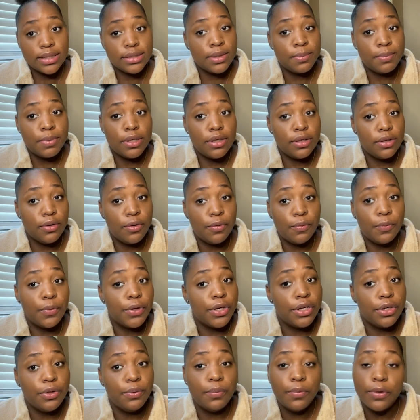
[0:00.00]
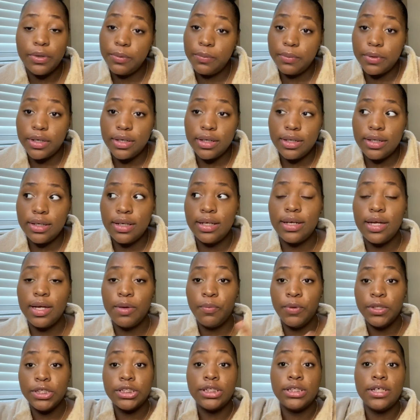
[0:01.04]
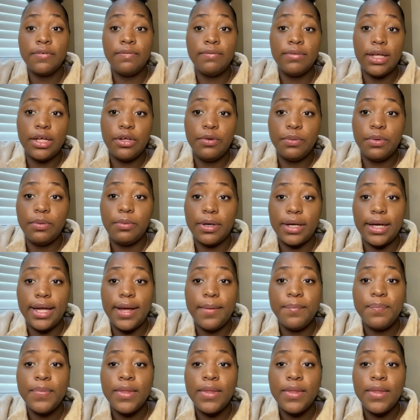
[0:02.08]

depending on where you want to work, which Chick-fil-A you want to work at,